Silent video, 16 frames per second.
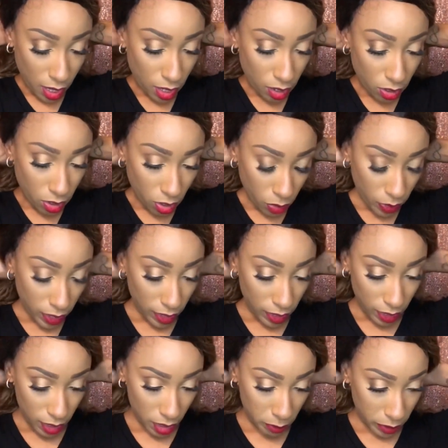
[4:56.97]
I don't know what
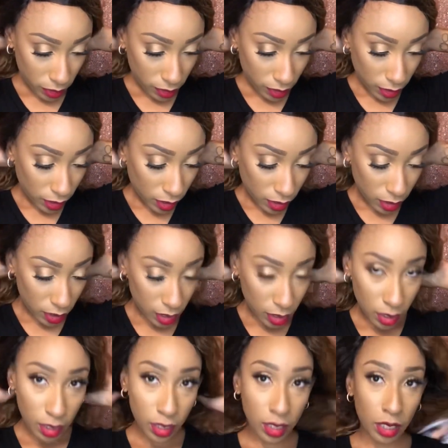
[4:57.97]
it is about these
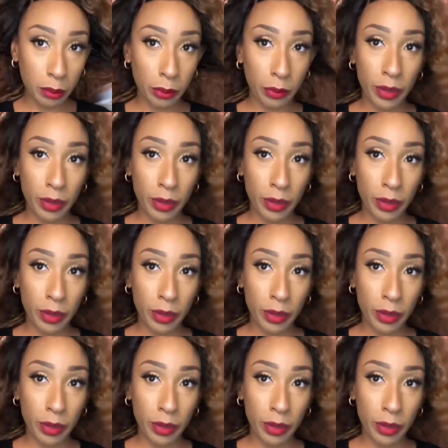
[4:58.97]
deep